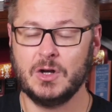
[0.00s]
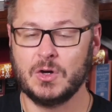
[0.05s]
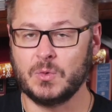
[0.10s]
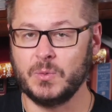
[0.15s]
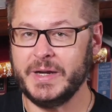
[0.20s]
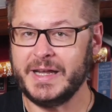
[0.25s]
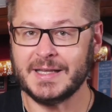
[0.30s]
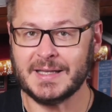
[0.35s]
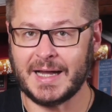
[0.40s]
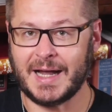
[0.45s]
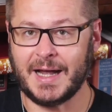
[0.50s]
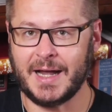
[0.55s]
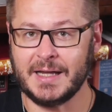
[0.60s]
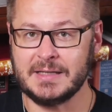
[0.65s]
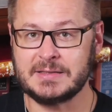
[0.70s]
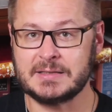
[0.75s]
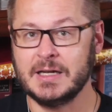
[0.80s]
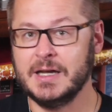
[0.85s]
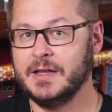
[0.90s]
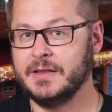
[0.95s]

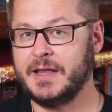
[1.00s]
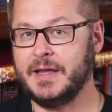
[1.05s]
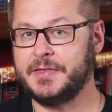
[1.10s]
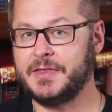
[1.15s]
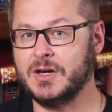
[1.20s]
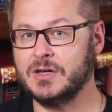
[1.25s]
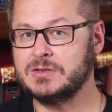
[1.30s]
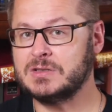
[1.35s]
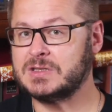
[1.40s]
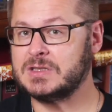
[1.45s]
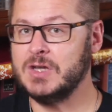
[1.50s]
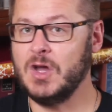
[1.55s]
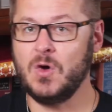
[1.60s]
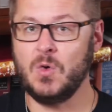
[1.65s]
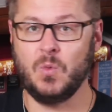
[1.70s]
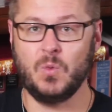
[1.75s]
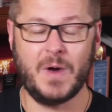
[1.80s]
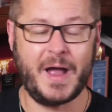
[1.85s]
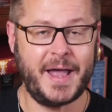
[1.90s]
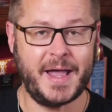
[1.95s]
realized that there's no
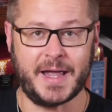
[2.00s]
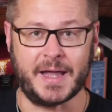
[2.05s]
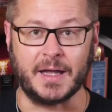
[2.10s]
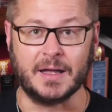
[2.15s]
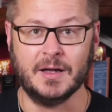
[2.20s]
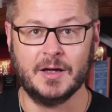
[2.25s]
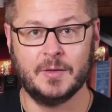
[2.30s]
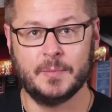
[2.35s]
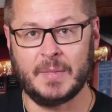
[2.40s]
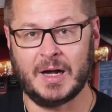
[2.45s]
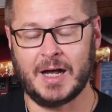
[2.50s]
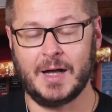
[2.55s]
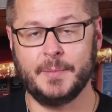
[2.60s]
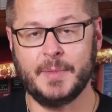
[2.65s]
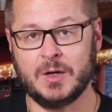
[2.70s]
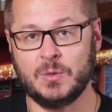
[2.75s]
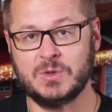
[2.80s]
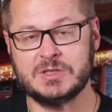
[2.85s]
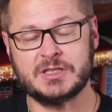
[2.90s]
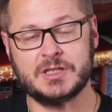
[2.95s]
way
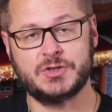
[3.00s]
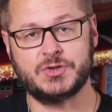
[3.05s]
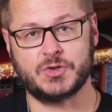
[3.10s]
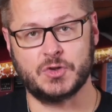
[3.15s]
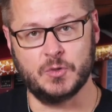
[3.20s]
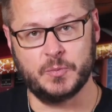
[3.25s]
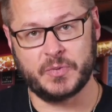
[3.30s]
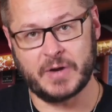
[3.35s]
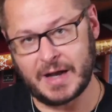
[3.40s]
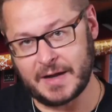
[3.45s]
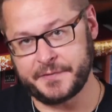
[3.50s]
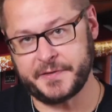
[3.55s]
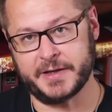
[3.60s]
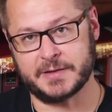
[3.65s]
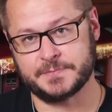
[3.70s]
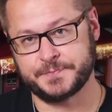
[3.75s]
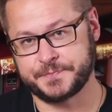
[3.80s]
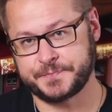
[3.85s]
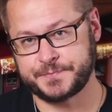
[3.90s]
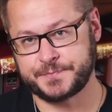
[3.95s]
Muhammad was a true
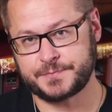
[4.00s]
prophet.